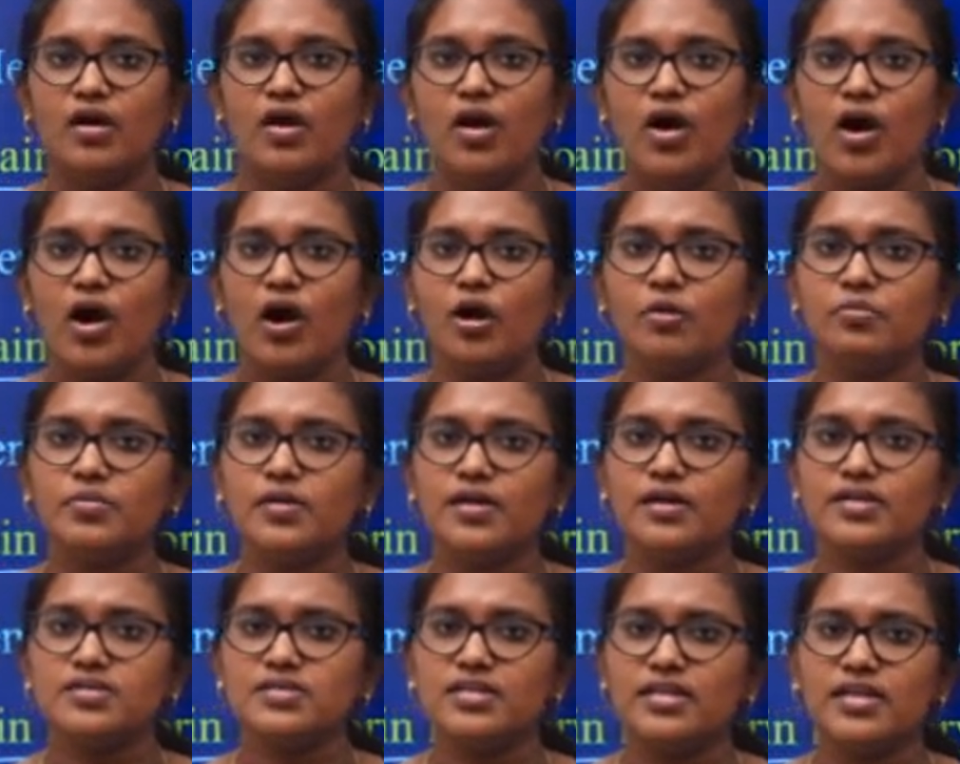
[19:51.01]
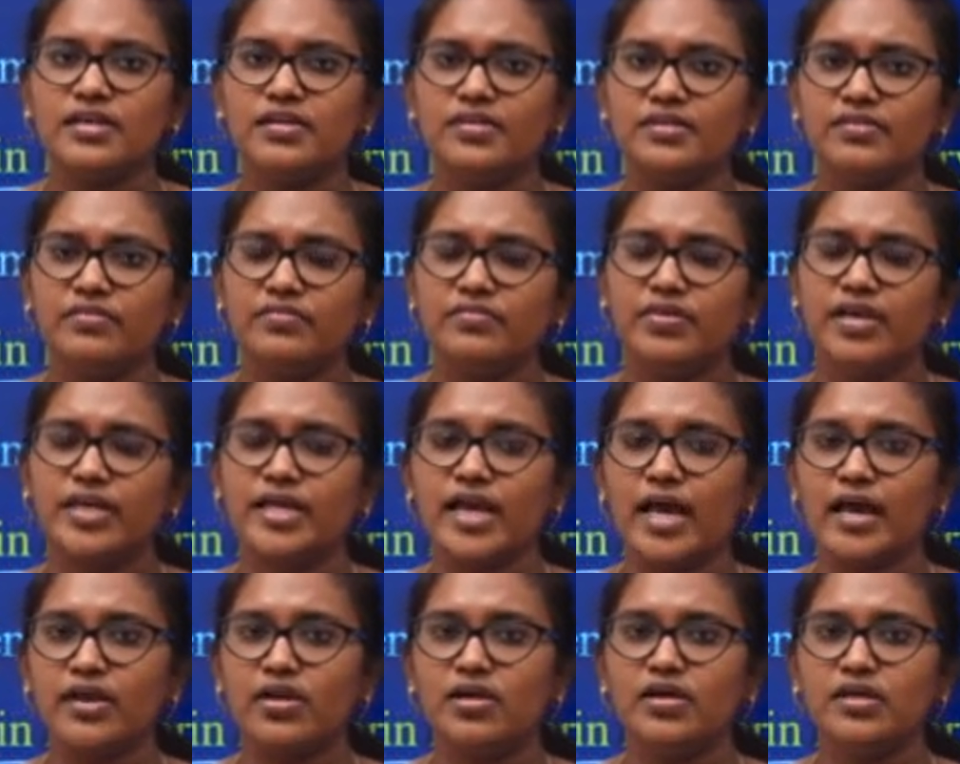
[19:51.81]
obviously we
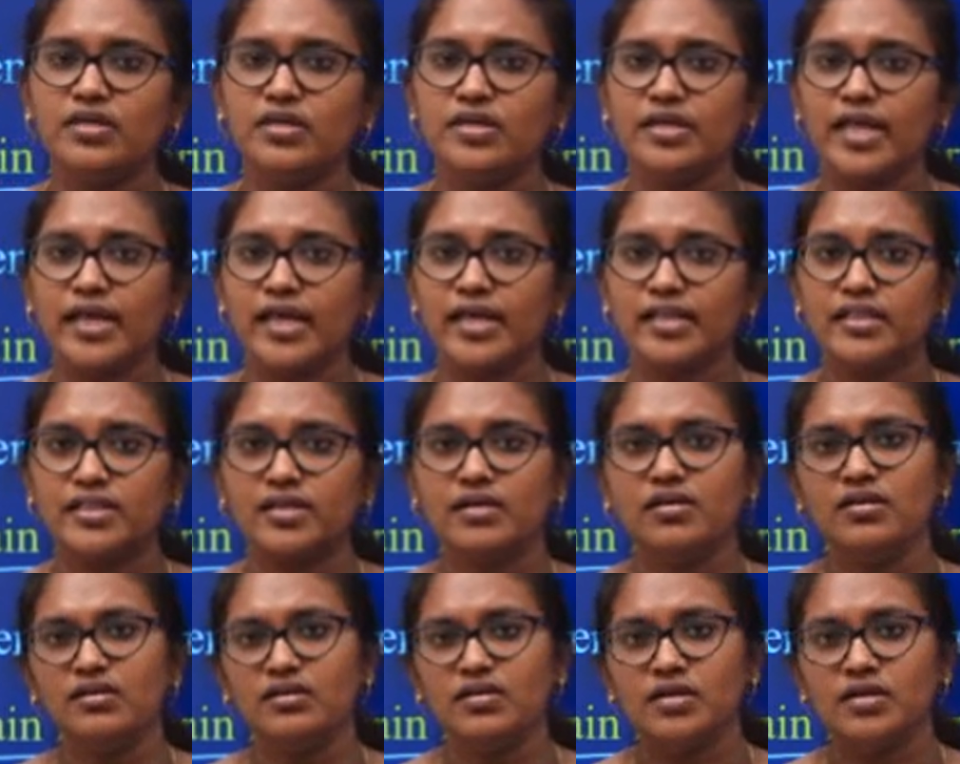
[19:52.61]
cannot take the